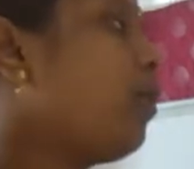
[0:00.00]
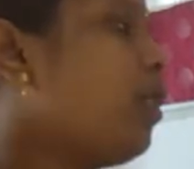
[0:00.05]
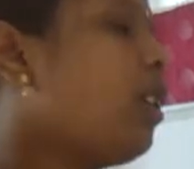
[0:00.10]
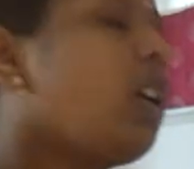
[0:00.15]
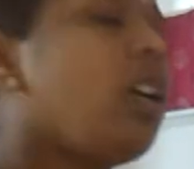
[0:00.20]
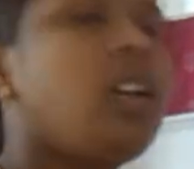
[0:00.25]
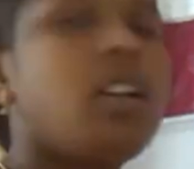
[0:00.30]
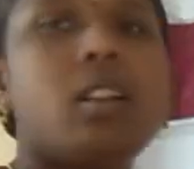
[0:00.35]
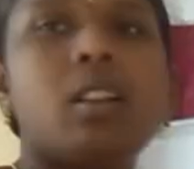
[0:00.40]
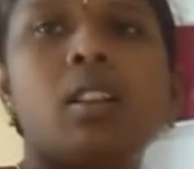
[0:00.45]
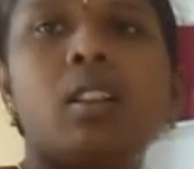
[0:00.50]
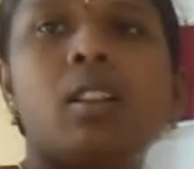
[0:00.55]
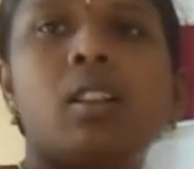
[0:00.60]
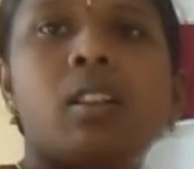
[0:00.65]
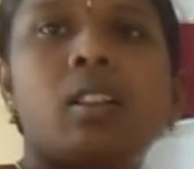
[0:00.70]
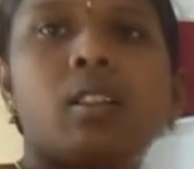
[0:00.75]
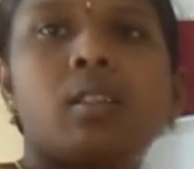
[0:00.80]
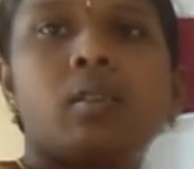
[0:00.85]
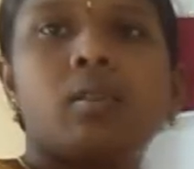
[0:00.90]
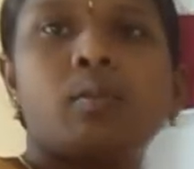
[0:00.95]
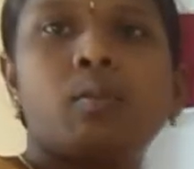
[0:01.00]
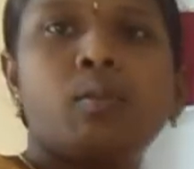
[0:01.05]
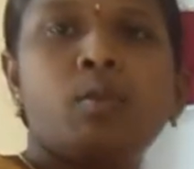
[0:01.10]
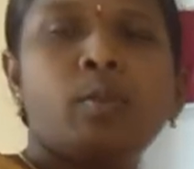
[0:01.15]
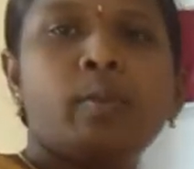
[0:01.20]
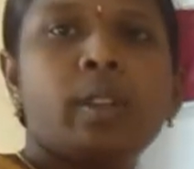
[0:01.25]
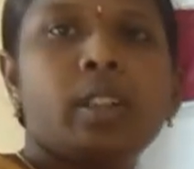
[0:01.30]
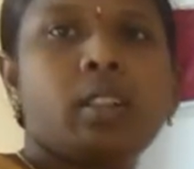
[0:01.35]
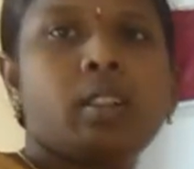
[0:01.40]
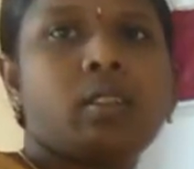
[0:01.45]
the
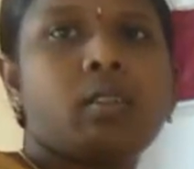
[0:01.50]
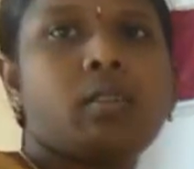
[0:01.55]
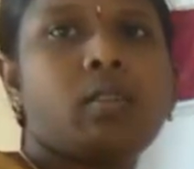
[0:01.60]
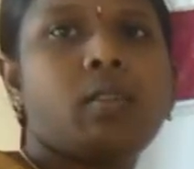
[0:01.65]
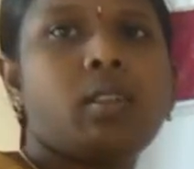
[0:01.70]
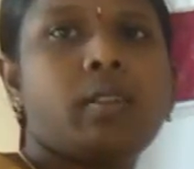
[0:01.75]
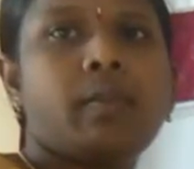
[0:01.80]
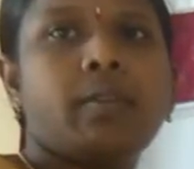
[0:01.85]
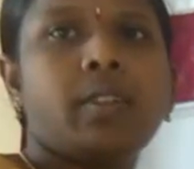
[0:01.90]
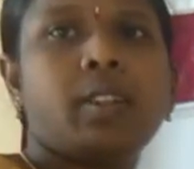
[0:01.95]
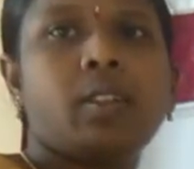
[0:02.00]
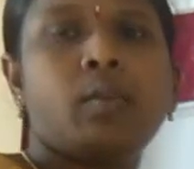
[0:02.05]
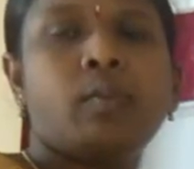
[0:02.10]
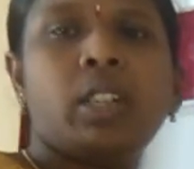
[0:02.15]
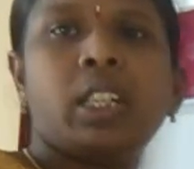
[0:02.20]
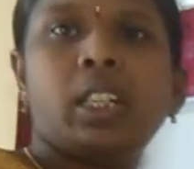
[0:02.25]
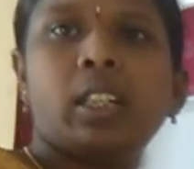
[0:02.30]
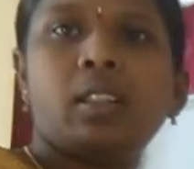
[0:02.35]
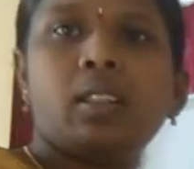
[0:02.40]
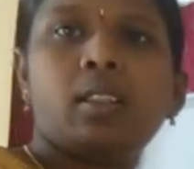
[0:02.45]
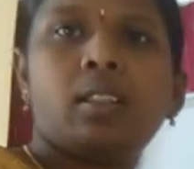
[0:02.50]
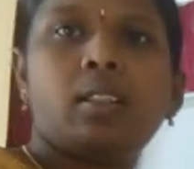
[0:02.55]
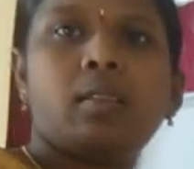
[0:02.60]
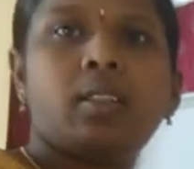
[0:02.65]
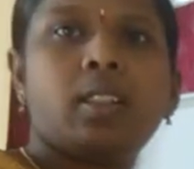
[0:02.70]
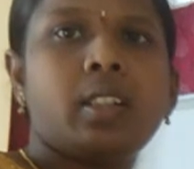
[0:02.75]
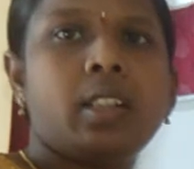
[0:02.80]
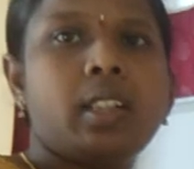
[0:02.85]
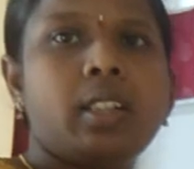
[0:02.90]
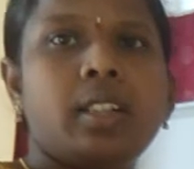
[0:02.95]
movement, so if we can
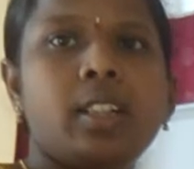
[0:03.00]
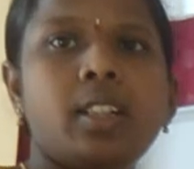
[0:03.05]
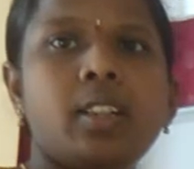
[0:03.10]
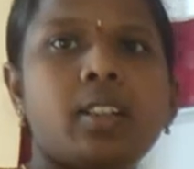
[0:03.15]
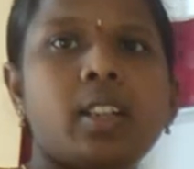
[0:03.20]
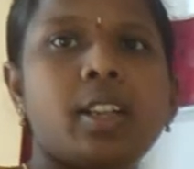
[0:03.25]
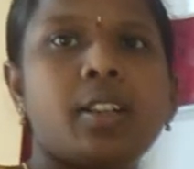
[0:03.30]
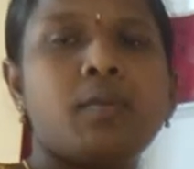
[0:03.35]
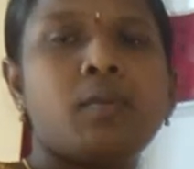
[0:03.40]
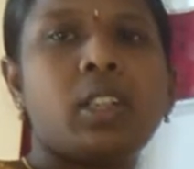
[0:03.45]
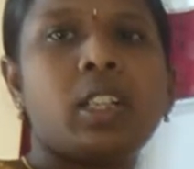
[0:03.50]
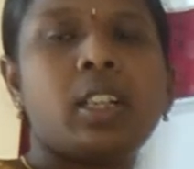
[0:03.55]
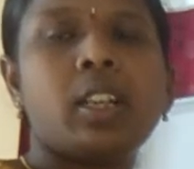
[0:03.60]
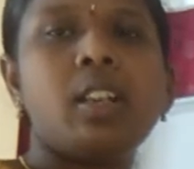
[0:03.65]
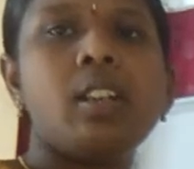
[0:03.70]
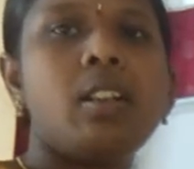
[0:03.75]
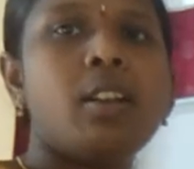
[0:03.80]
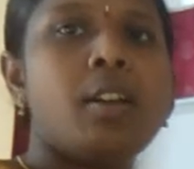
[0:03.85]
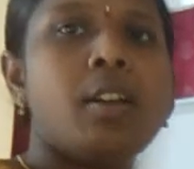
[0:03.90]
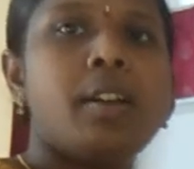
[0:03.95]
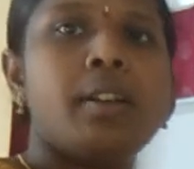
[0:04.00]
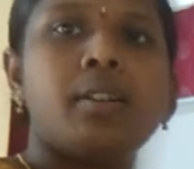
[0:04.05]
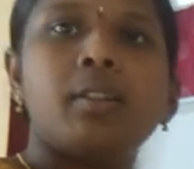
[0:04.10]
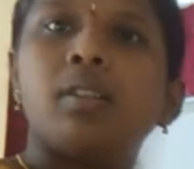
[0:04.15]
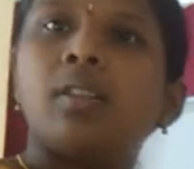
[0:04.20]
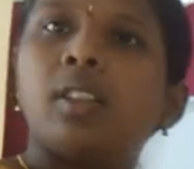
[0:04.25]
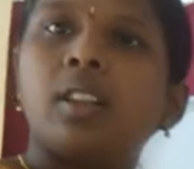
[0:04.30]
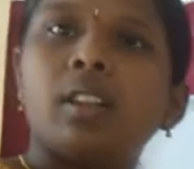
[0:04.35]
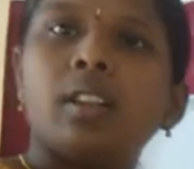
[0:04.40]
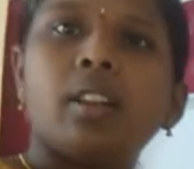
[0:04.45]
tilt it and we can
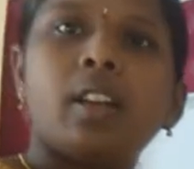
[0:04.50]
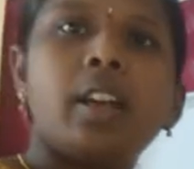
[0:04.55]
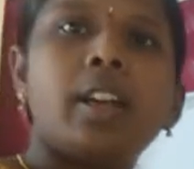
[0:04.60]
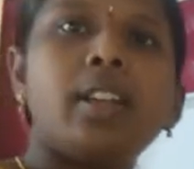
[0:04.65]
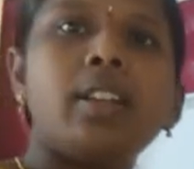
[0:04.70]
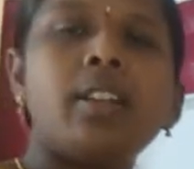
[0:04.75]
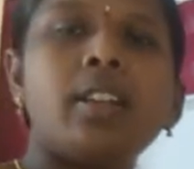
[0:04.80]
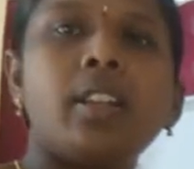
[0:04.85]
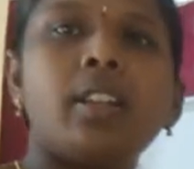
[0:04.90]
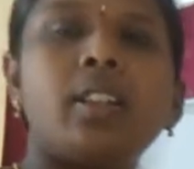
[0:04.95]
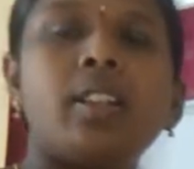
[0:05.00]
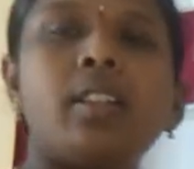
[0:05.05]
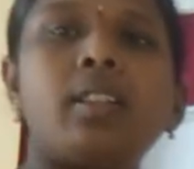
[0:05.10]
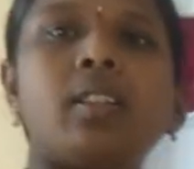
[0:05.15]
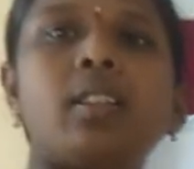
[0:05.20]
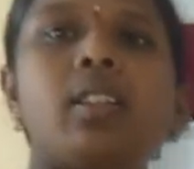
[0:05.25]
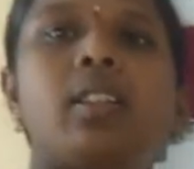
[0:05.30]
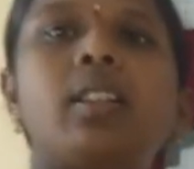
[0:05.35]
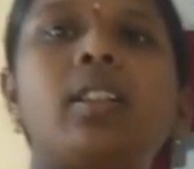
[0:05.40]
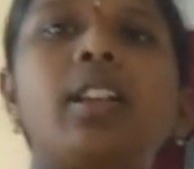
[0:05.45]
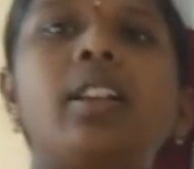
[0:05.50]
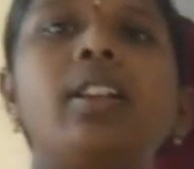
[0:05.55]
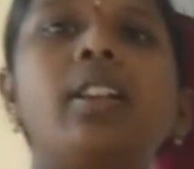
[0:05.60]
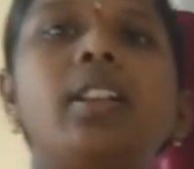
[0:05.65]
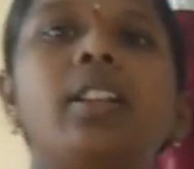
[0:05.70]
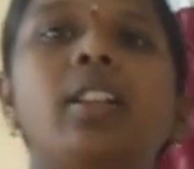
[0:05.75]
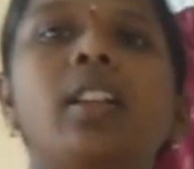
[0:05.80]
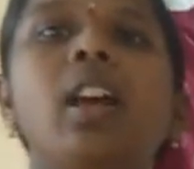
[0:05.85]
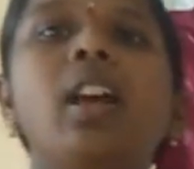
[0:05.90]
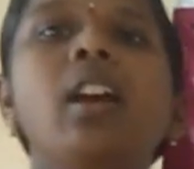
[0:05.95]
see, and it is tilted
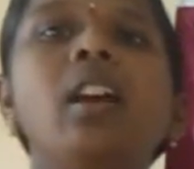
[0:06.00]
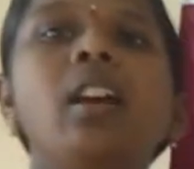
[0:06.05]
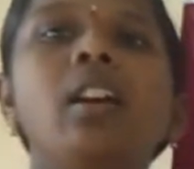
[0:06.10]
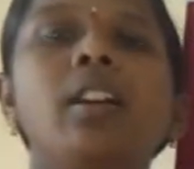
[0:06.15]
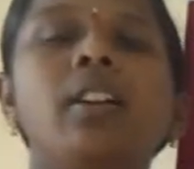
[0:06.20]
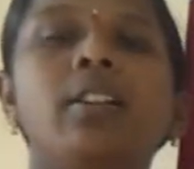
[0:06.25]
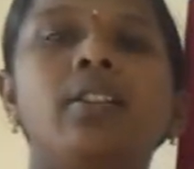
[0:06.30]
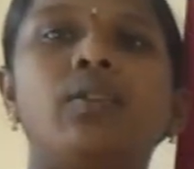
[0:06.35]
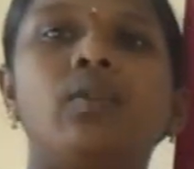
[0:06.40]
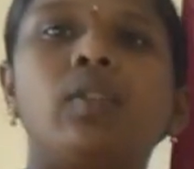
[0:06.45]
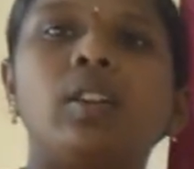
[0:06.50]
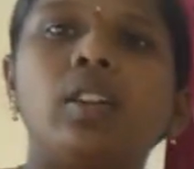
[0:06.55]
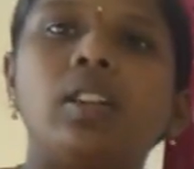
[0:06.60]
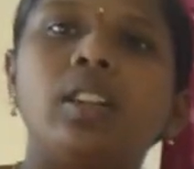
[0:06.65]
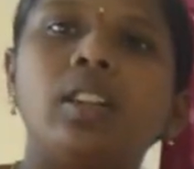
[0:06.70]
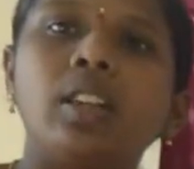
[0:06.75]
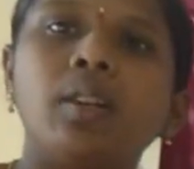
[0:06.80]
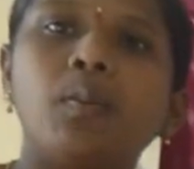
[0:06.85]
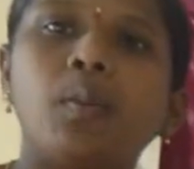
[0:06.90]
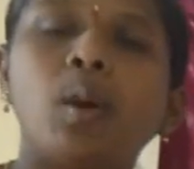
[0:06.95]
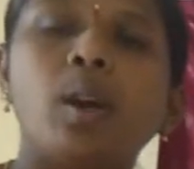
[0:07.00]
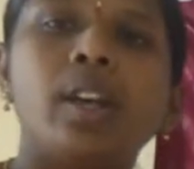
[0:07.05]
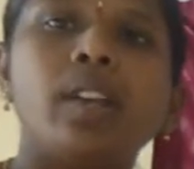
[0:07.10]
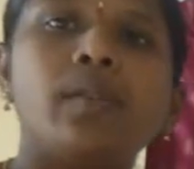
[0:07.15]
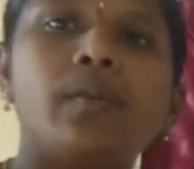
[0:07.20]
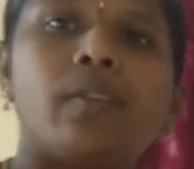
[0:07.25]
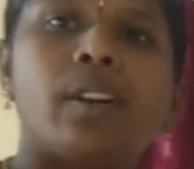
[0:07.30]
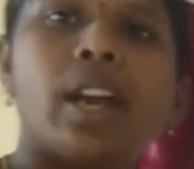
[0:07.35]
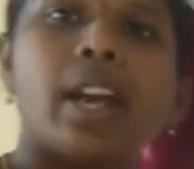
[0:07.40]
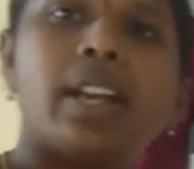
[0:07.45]
in the
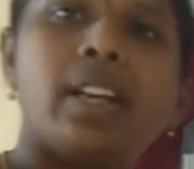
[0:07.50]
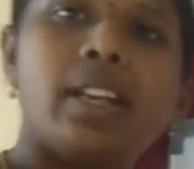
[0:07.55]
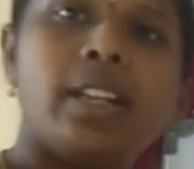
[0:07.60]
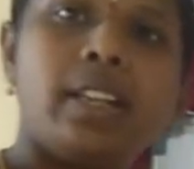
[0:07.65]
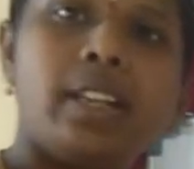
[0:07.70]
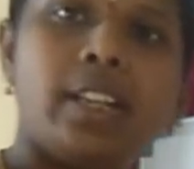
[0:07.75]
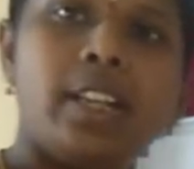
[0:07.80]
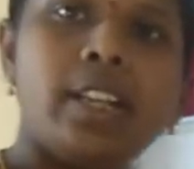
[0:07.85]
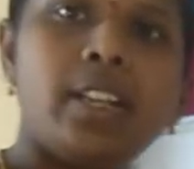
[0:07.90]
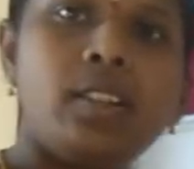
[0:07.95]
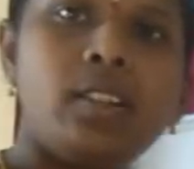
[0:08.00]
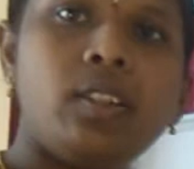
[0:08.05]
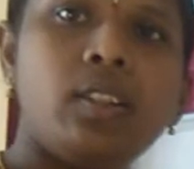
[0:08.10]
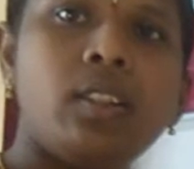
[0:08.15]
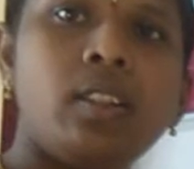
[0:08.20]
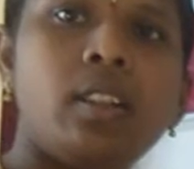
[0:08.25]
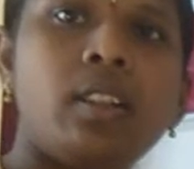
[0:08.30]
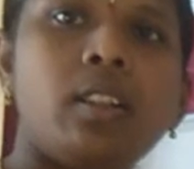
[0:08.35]
23.5 degrees